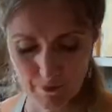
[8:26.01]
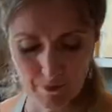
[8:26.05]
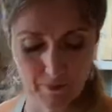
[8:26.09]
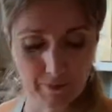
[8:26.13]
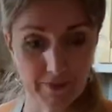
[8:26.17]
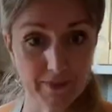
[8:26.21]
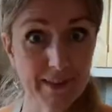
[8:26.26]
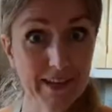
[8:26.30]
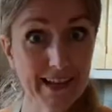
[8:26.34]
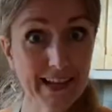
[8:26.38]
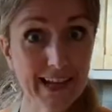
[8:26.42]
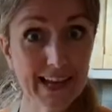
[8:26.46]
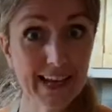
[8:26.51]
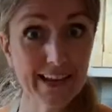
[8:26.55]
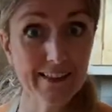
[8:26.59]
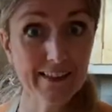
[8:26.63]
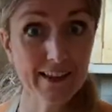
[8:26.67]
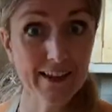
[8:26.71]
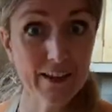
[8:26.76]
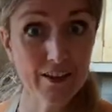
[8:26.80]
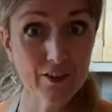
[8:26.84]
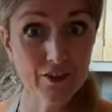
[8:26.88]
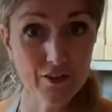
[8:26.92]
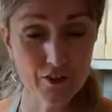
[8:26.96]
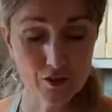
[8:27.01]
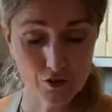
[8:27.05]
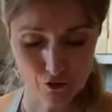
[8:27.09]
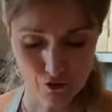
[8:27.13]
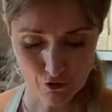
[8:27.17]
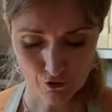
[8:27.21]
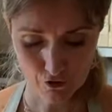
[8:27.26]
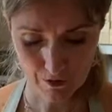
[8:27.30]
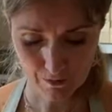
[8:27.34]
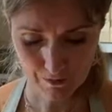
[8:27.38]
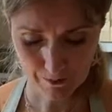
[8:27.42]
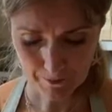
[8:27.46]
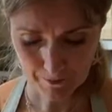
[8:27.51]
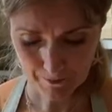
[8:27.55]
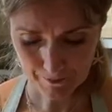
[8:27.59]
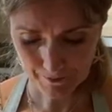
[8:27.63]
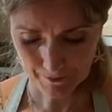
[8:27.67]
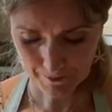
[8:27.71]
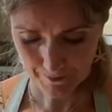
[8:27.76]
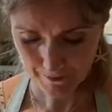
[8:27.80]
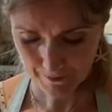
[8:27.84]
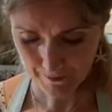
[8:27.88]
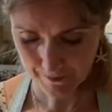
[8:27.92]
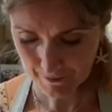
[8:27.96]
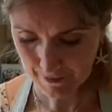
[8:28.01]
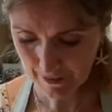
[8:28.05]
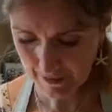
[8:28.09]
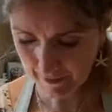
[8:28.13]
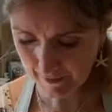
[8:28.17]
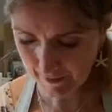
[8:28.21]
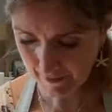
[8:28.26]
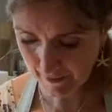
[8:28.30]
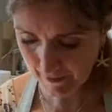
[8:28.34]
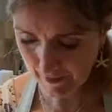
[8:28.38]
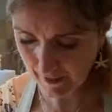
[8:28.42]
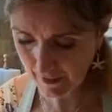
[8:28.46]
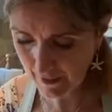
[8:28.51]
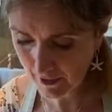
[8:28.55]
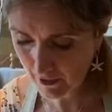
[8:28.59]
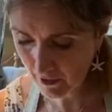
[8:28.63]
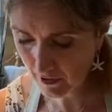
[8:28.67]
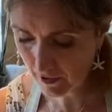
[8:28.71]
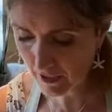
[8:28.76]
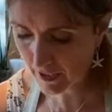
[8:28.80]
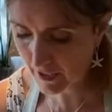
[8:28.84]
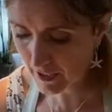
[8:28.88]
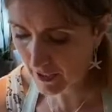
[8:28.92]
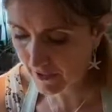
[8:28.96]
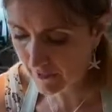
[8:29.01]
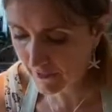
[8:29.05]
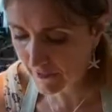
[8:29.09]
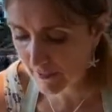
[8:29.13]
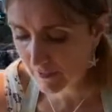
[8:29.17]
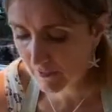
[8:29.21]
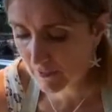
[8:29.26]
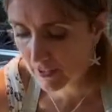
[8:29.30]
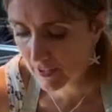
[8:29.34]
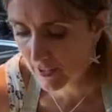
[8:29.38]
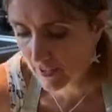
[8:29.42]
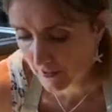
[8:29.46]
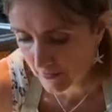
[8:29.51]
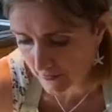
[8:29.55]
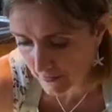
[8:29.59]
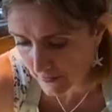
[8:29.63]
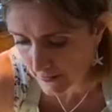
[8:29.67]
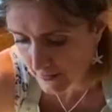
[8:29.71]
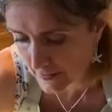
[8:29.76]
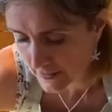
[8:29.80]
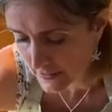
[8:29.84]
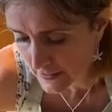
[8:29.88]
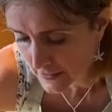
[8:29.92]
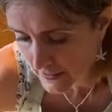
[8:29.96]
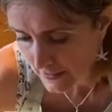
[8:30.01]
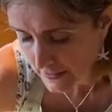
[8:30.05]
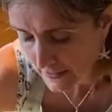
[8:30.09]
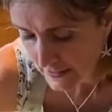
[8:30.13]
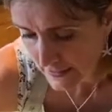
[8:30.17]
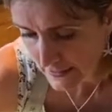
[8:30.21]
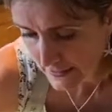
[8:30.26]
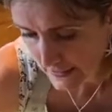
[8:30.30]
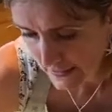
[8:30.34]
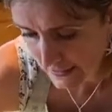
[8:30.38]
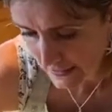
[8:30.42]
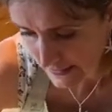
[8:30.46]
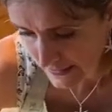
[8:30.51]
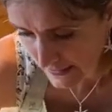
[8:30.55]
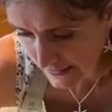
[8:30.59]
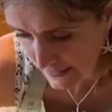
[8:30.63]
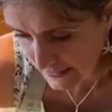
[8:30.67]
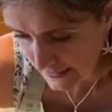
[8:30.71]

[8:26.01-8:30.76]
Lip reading: nearly there, children. Let's see how I'm going to go down low so I can see the